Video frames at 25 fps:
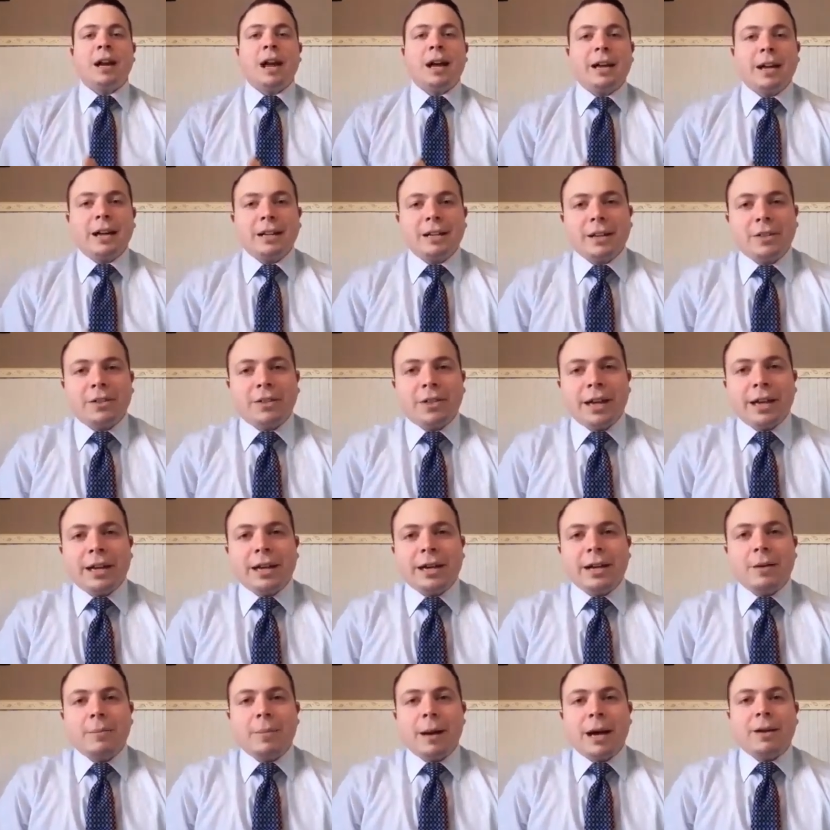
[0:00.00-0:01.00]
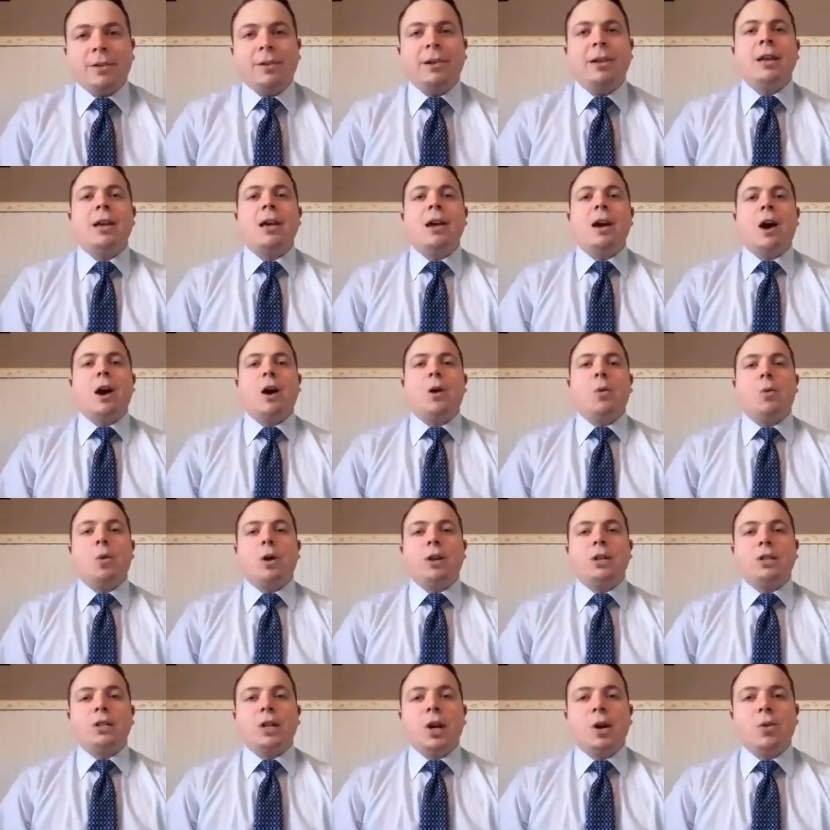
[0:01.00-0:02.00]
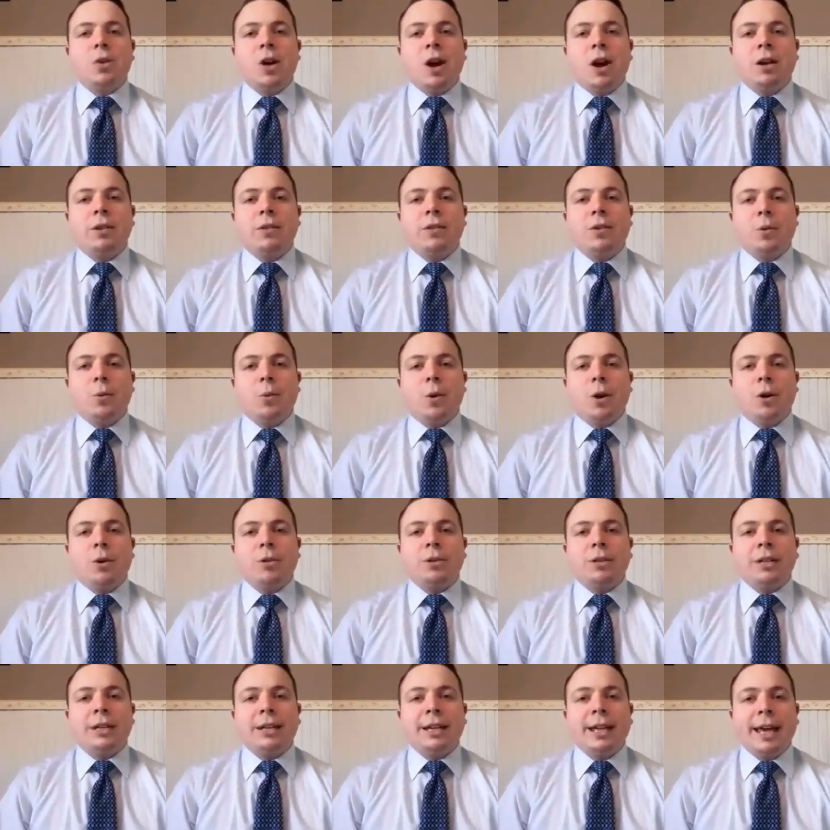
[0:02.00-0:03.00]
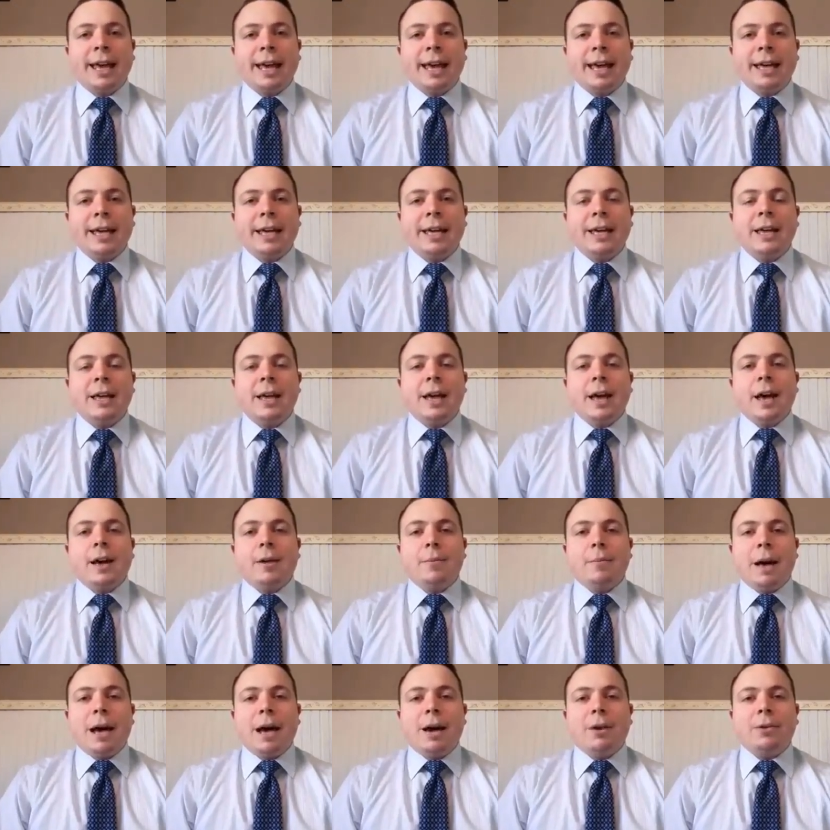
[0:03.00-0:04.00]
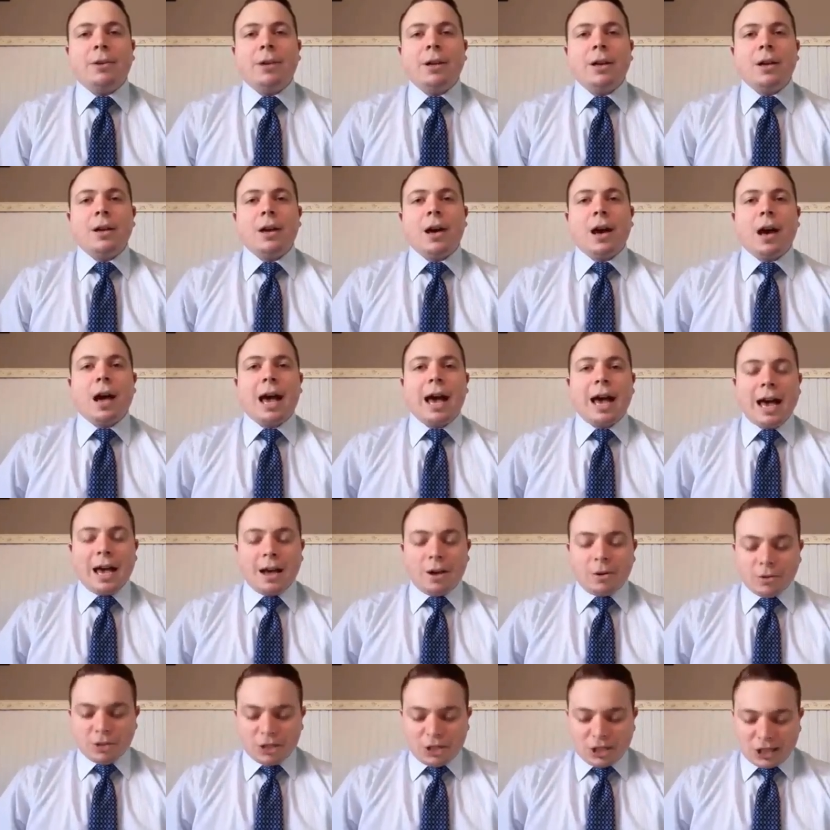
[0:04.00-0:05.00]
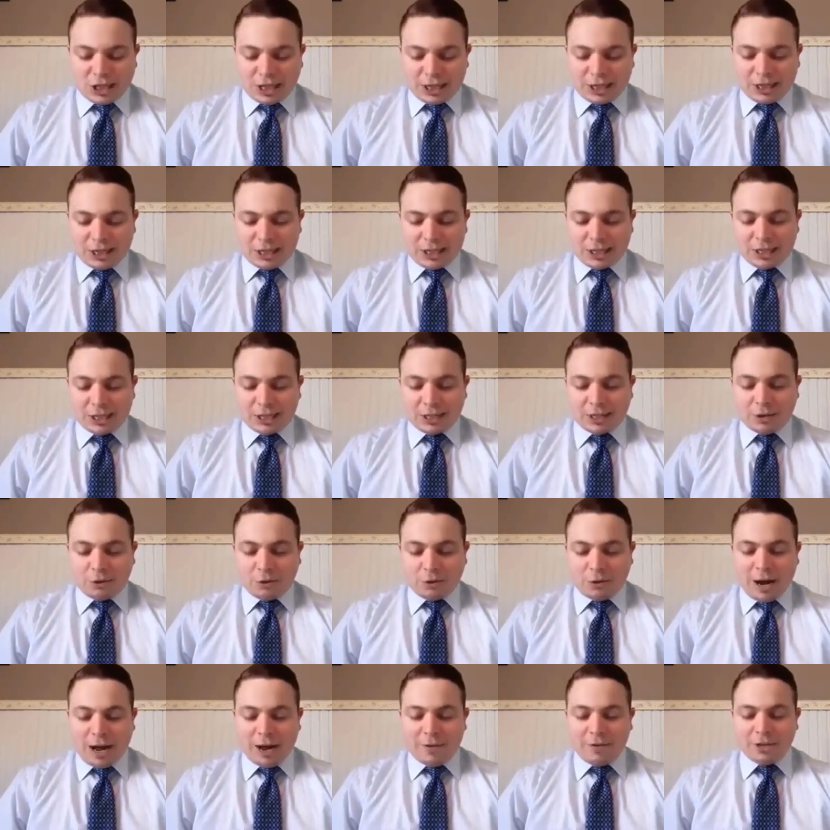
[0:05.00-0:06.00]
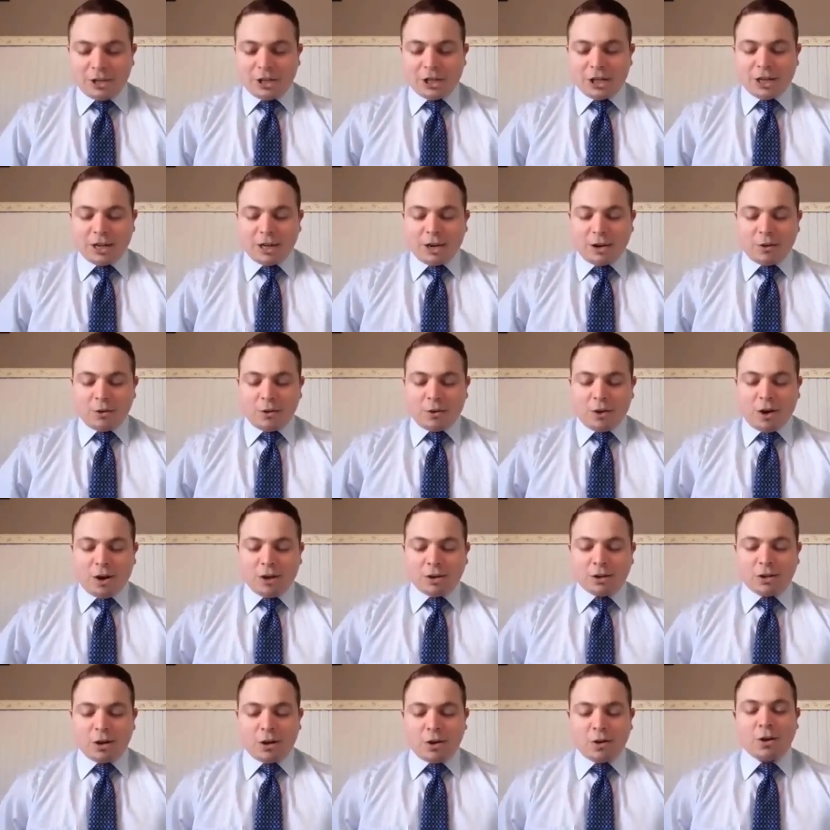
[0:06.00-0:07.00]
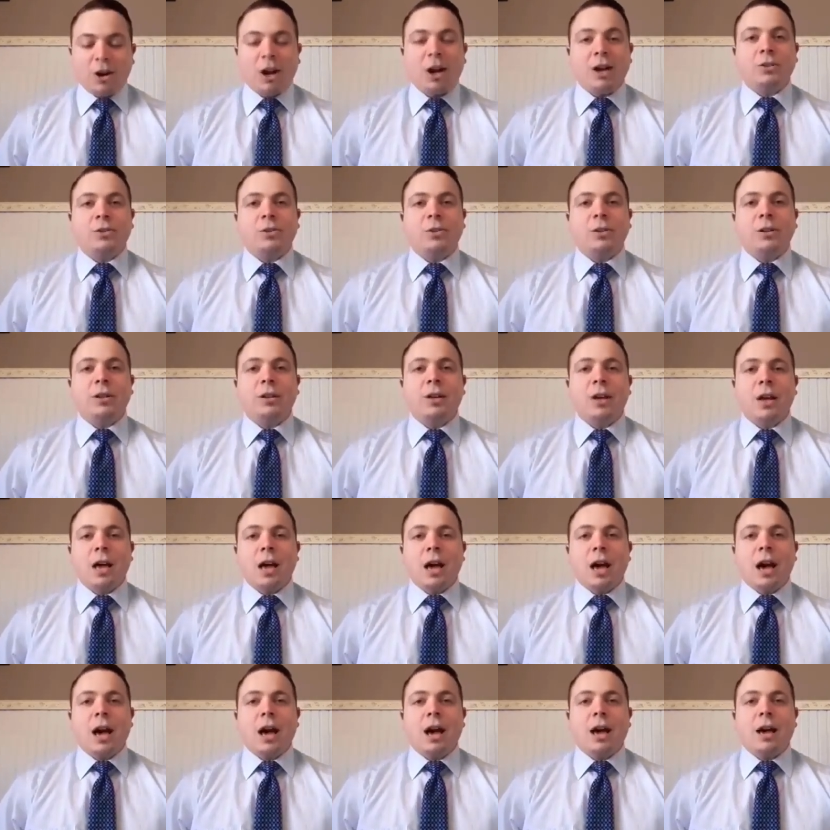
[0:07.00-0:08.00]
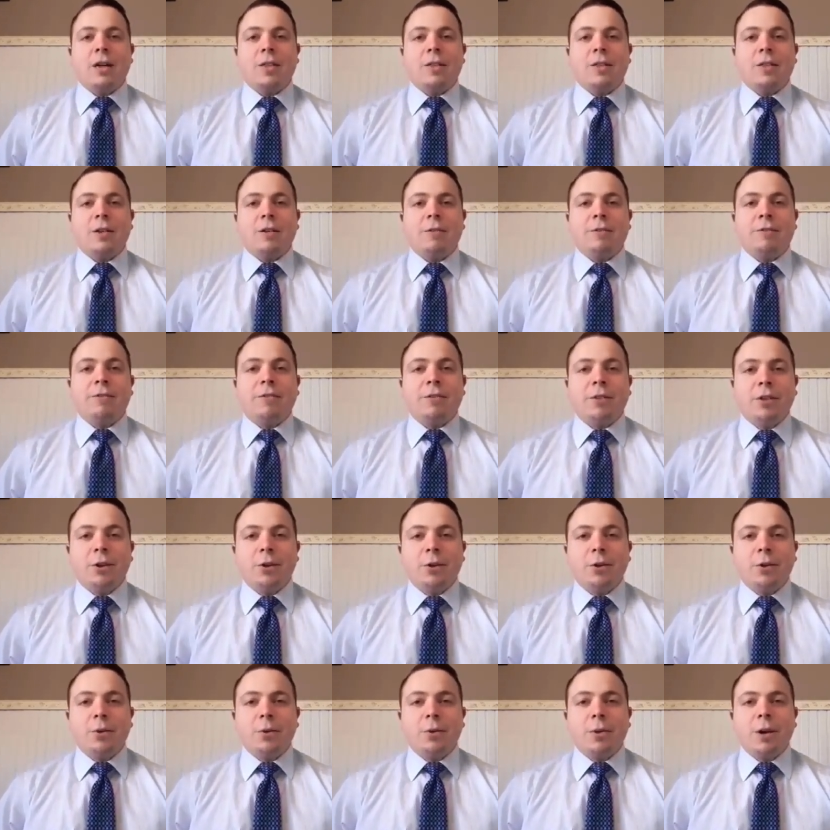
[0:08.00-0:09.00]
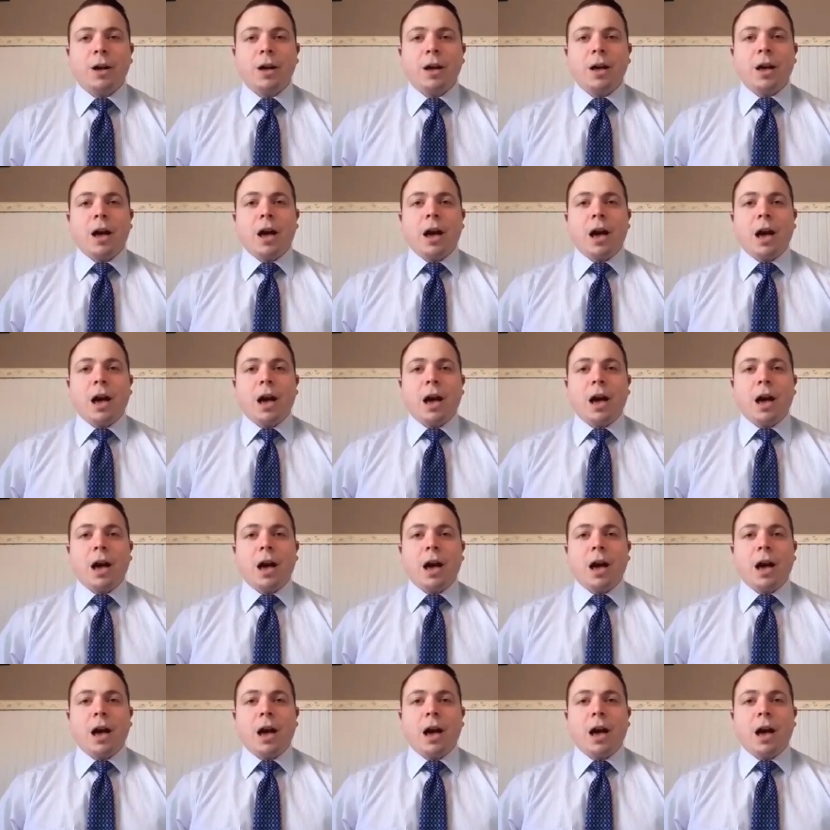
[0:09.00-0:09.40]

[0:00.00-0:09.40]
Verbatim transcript: And I got to thinking about uh, what's going on in the world today, about uh, how sicknesses are ravaging across our country, uh, the flu,